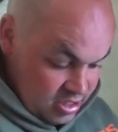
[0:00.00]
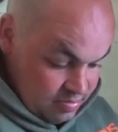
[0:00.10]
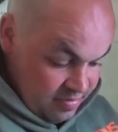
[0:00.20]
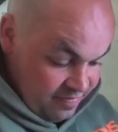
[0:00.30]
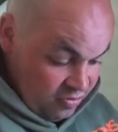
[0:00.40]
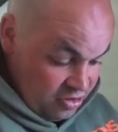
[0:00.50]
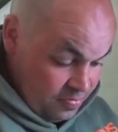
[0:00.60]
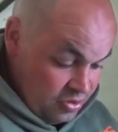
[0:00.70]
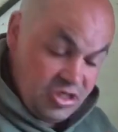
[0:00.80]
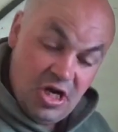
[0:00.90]
But before you
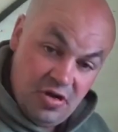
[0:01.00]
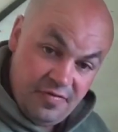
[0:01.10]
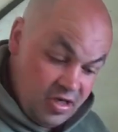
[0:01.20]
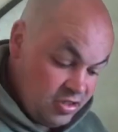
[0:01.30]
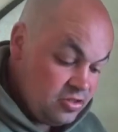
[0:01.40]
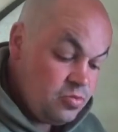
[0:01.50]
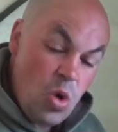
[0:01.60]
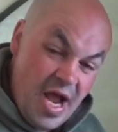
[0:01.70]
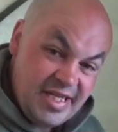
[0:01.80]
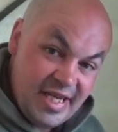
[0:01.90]
push it over, just
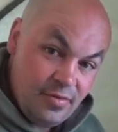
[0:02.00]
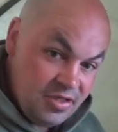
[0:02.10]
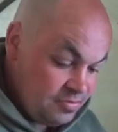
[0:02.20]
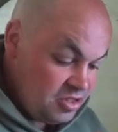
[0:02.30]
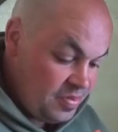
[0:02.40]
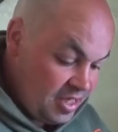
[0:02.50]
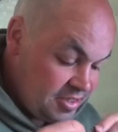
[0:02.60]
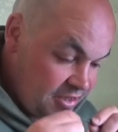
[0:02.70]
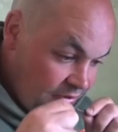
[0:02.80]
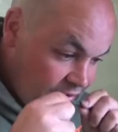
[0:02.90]
wet it with some
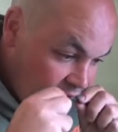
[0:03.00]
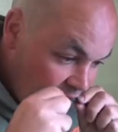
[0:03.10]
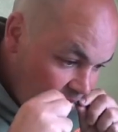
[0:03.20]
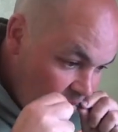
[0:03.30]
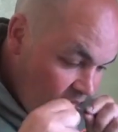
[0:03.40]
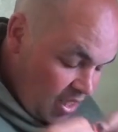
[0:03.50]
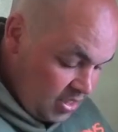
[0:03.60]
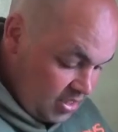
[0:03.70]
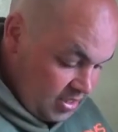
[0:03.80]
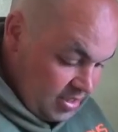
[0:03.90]
spit
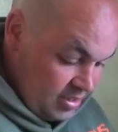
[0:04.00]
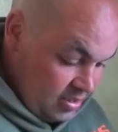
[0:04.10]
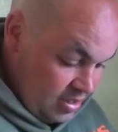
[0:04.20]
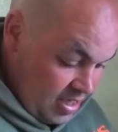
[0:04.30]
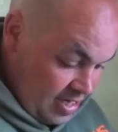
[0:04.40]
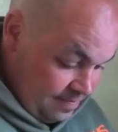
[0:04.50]
like that.